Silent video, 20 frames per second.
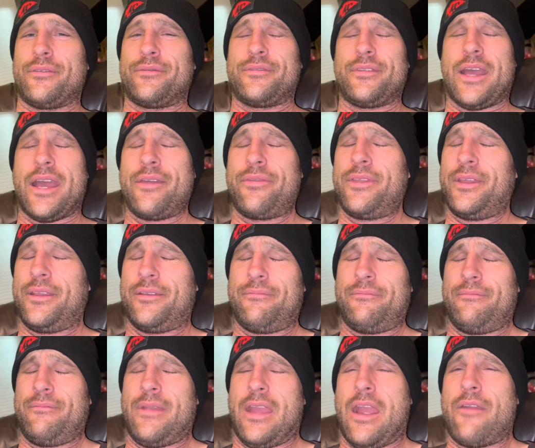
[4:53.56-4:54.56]
I think
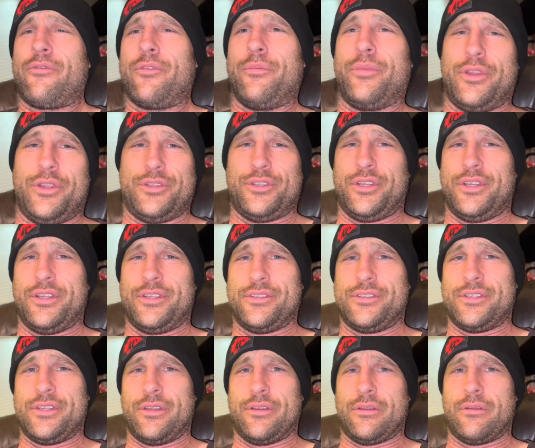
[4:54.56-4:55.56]
everybody should
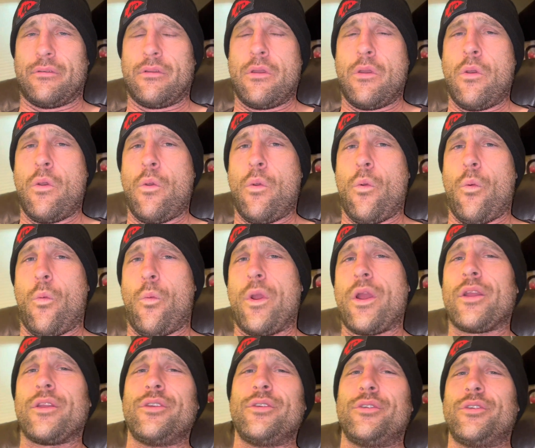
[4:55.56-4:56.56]
consider, where
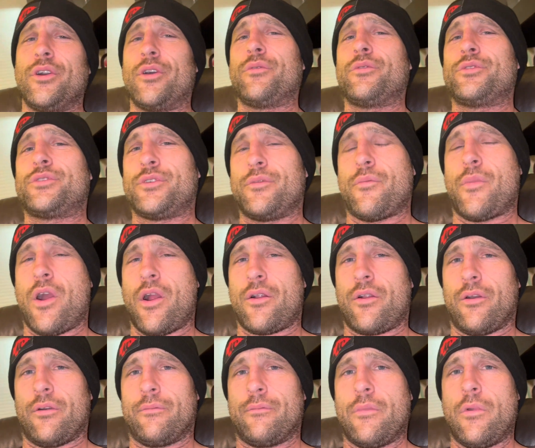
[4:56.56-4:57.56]
are you going
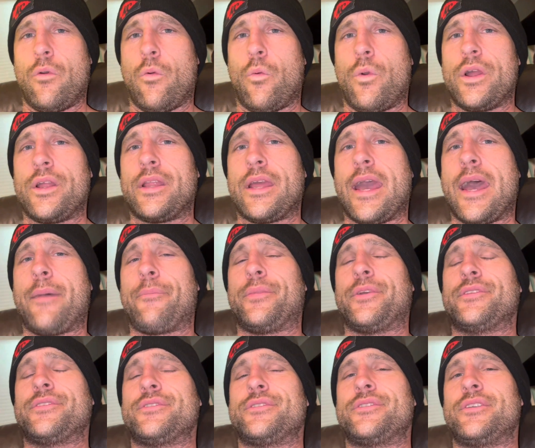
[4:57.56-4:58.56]
tomorrow? What
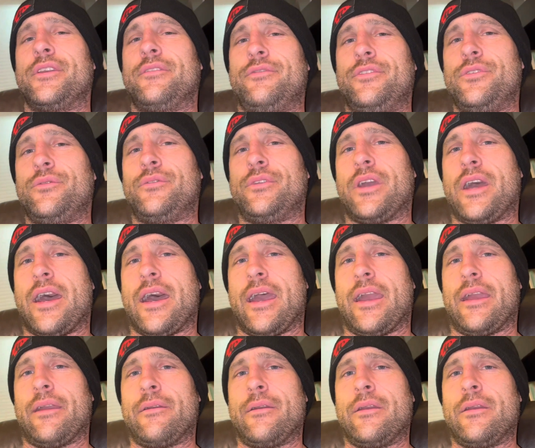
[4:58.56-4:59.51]
happens if you die?